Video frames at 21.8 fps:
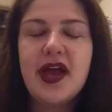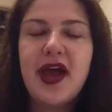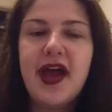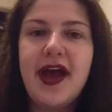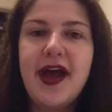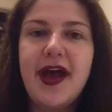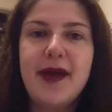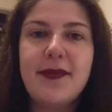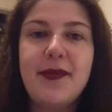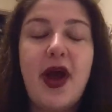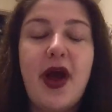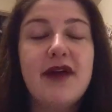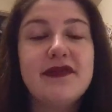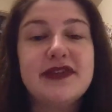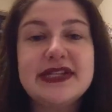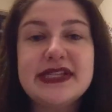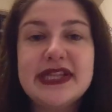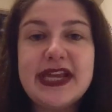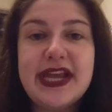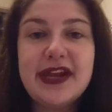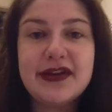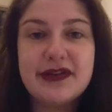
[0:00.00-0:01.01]

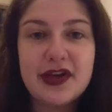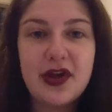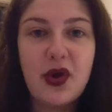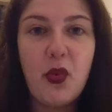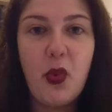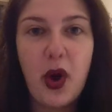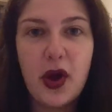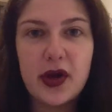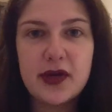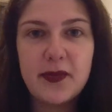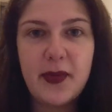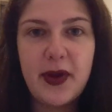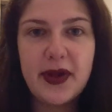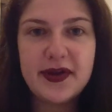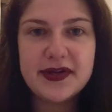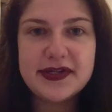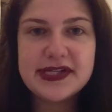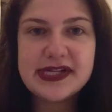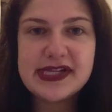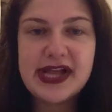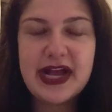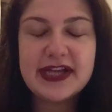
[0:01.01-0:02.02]
Obviously, carrying a water bottle
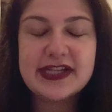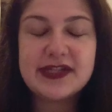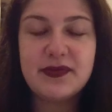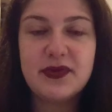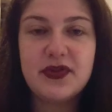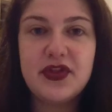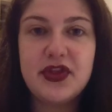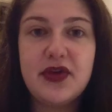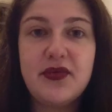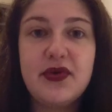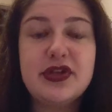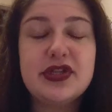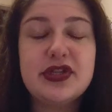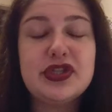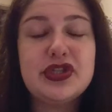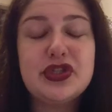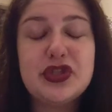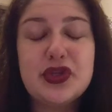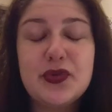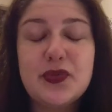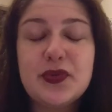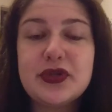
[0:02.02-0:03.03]
to class with you is
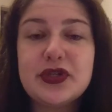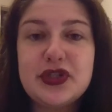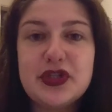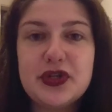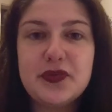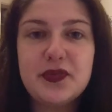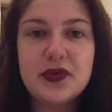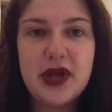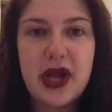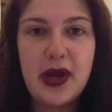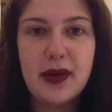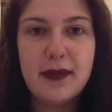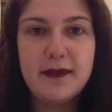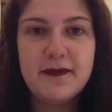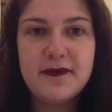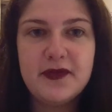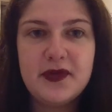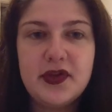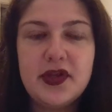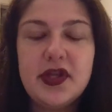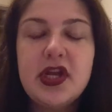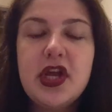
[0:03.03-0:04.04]
super, super
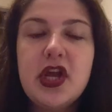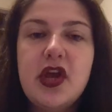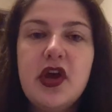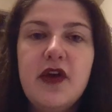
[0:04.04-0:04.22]
helpful